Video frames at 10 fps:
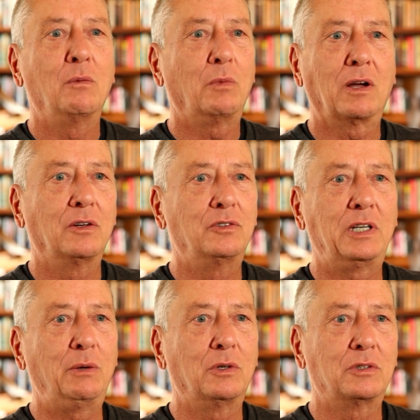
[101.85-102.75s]
because
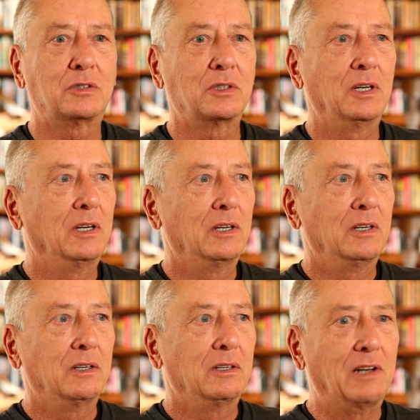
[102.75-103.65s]
he was
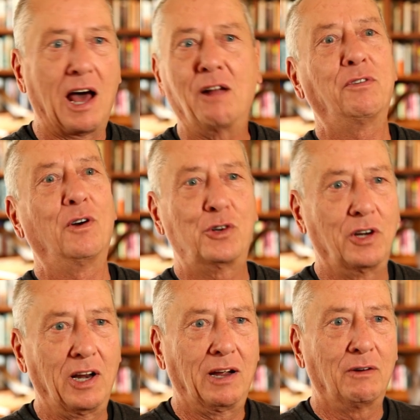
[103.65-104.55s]
not
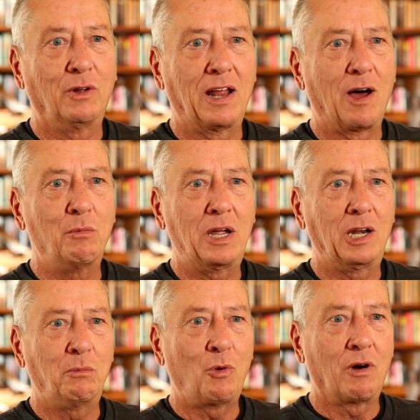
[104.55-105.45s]
functioning without me
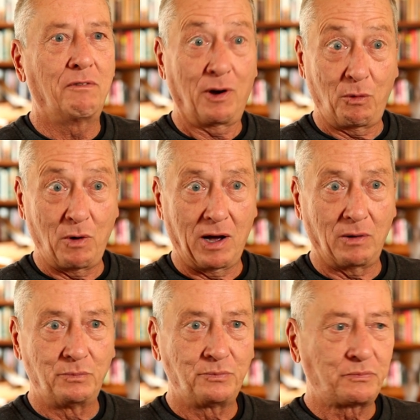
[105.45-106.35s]
anymore very
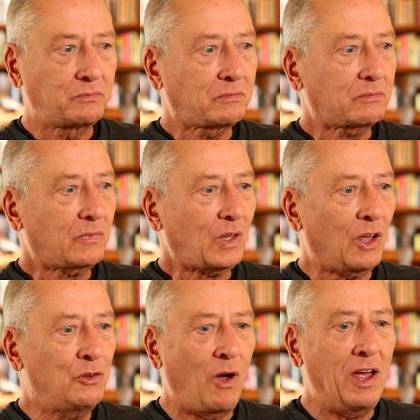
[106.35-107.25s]
well.
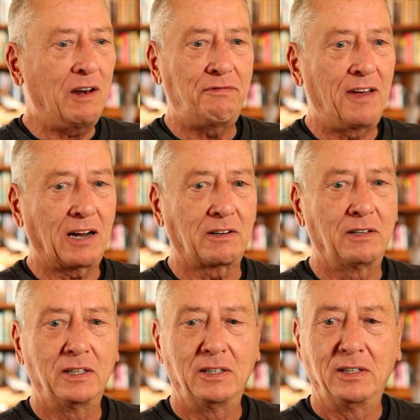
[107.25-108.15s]
So I, in effect,
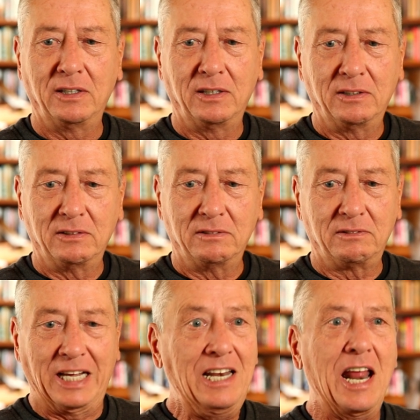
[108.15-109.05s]

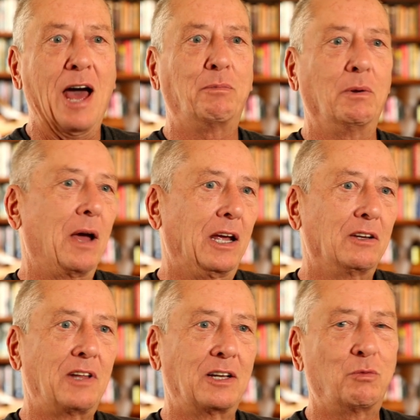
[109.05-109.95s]
kidnapped him. I
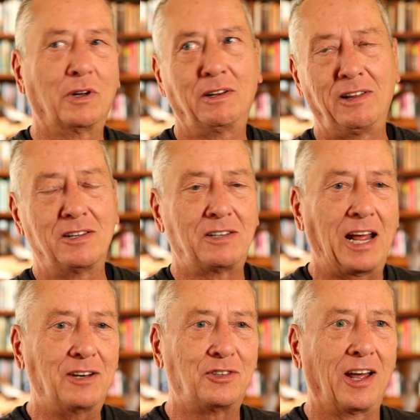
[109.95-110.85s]
guess that's what the
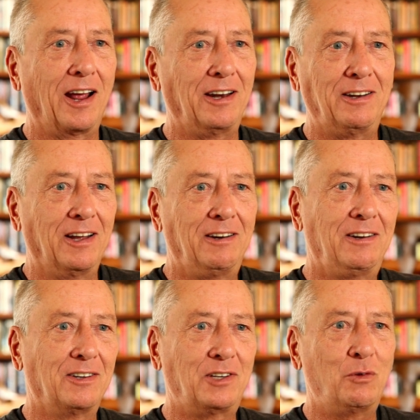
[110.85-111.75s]
state said I did,
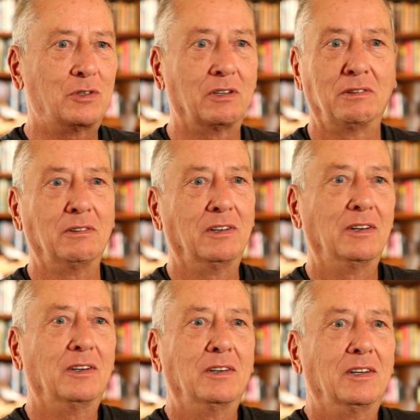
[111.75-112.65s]
because he was a,
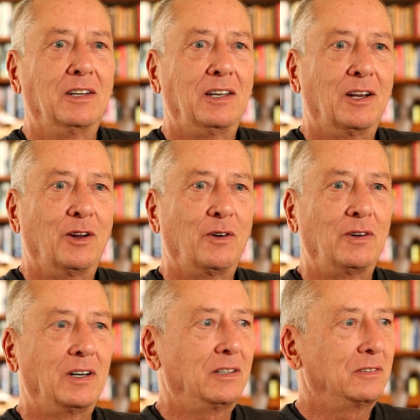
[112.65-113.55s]
you know,
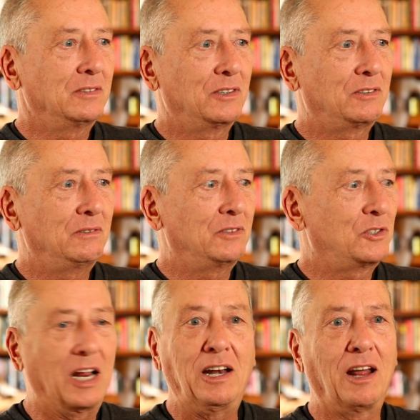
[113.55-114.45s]
the
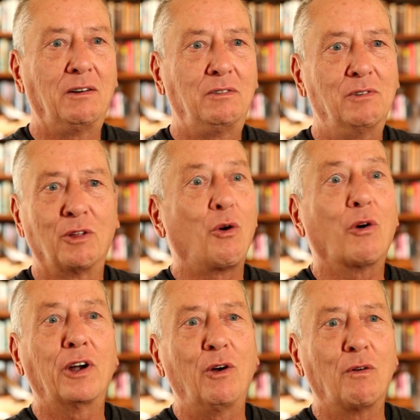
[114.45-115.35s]
state had
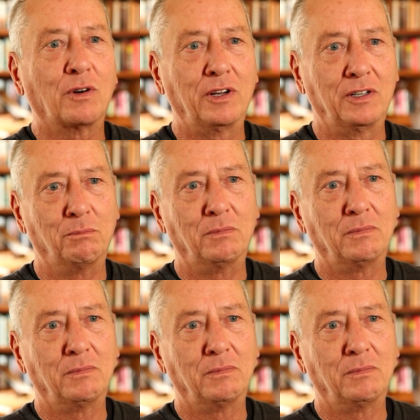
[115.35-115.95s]
authority over him.